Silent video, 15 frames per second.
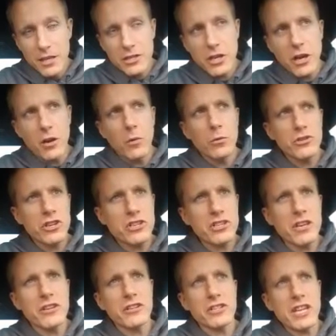So
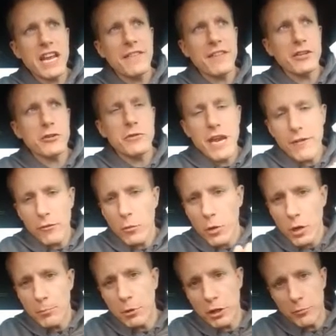just understand that you never
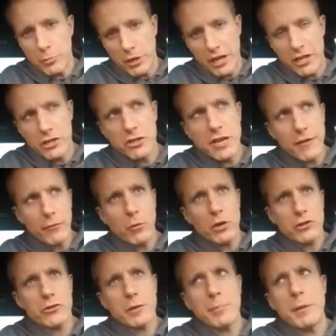want to burn a bridge. You never
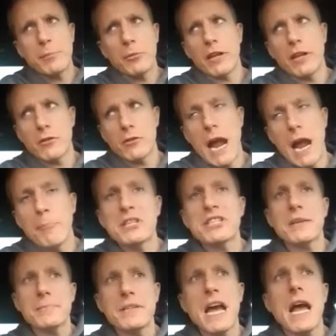want to treat people like crap, but
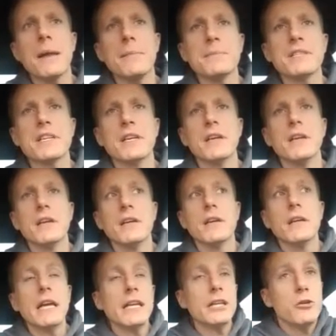sometimes
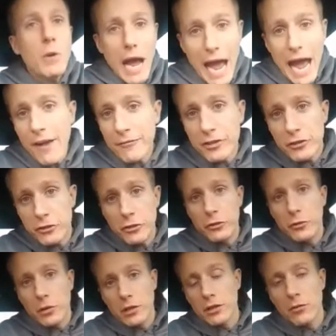you have to
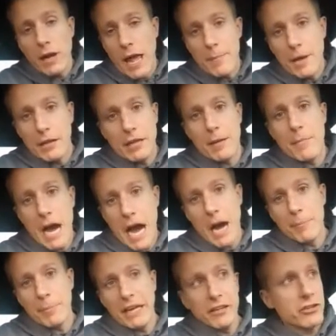do a little MLM
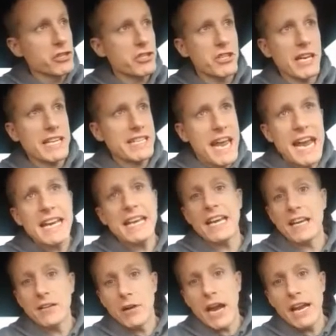hopping, just like
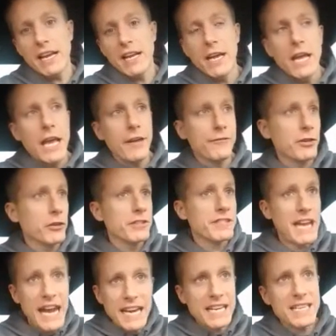dating, right? If you're
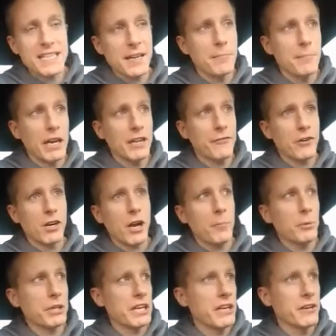dating somebody for a
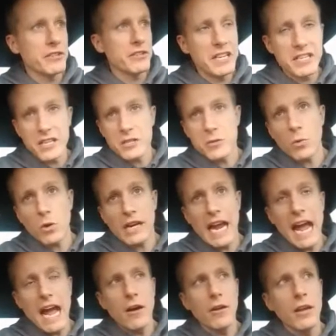couple years and it doesn't work
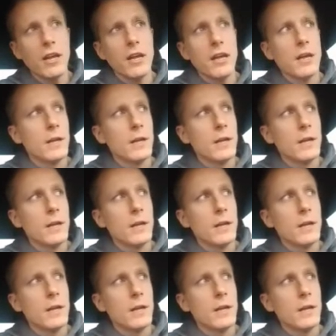out,